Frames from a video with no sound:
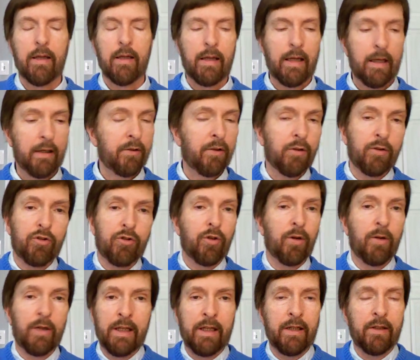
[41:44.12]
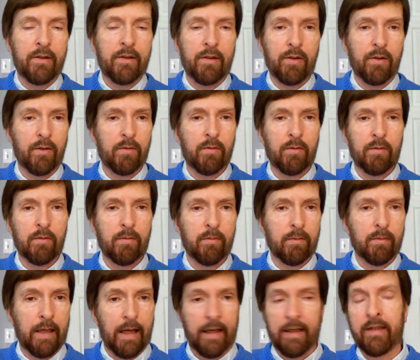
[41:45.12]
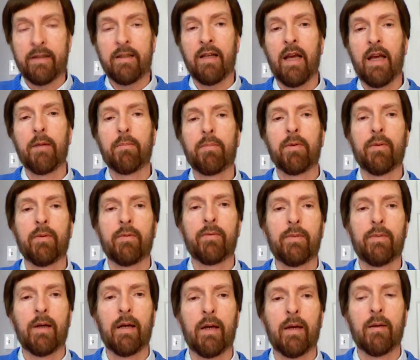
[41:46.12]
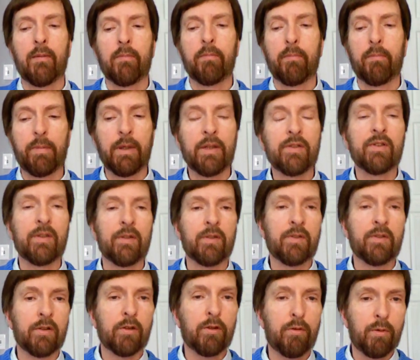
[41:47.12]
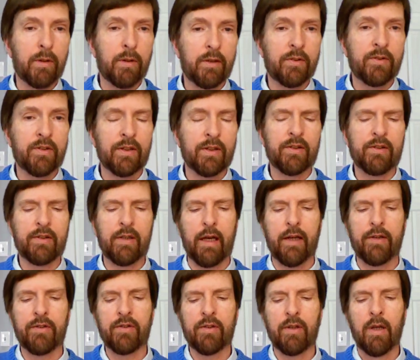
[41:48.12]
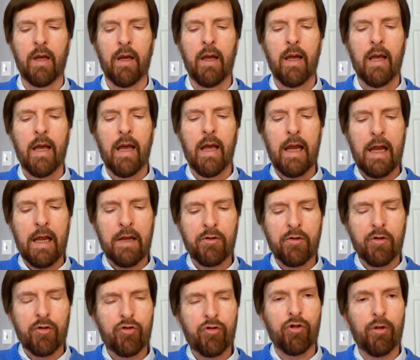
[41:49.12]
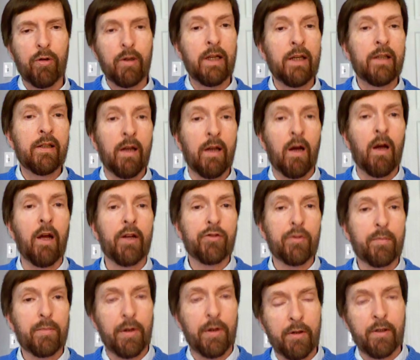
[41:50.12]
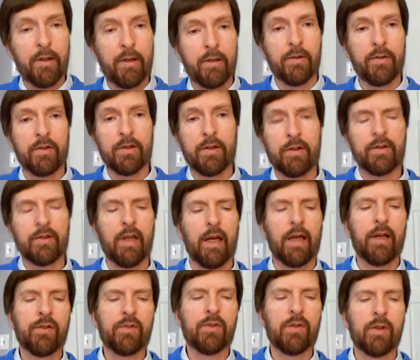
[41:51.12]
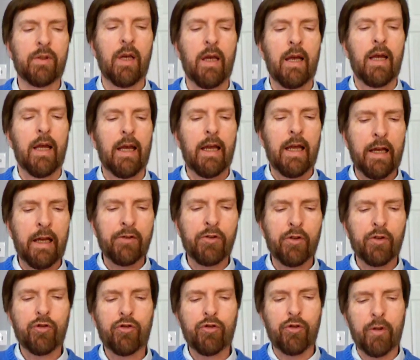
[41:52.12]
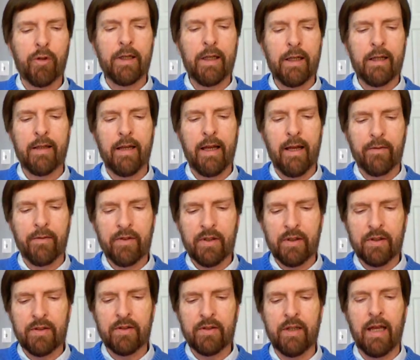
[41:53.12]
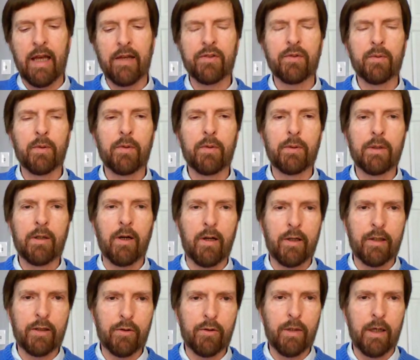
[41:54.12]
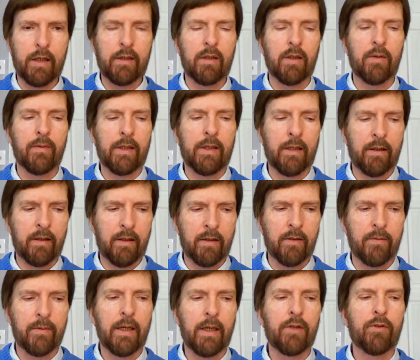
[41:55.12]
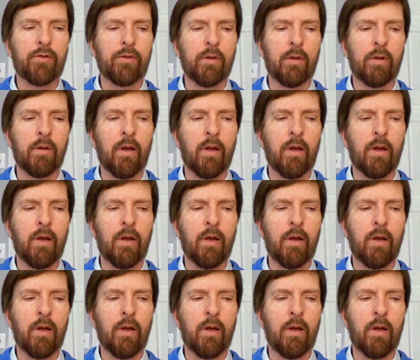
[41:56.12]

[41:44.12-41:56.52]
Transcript: in your journey to any type of business and career success, in your journey to entrepreneurial success, in your journey to have success with regard to creativity and innovation,